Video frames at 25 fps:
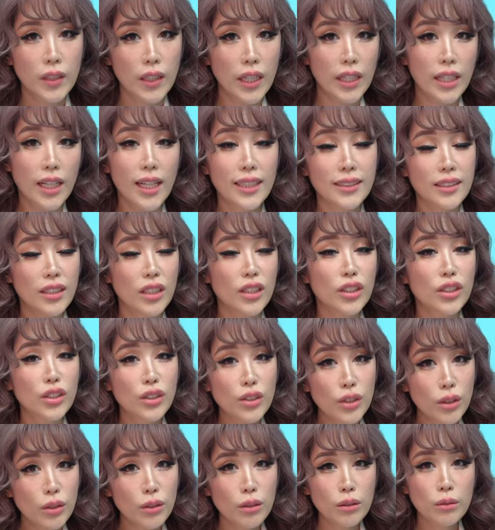And let's
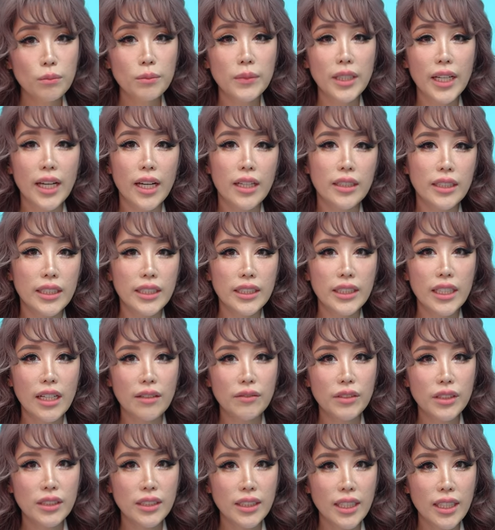assume that he
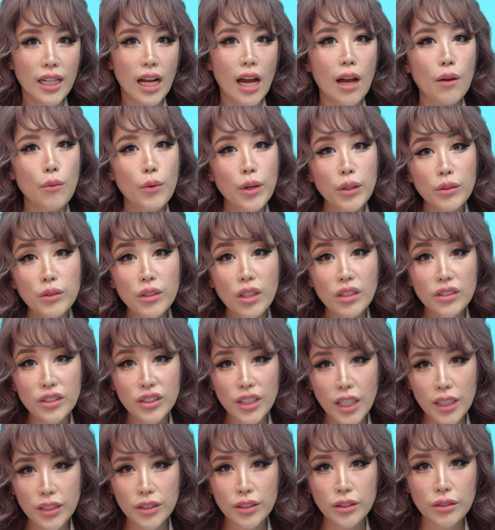never said, I will not
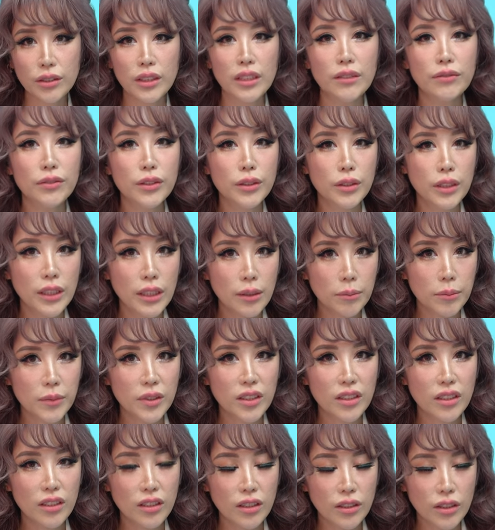judge you if you keep to the,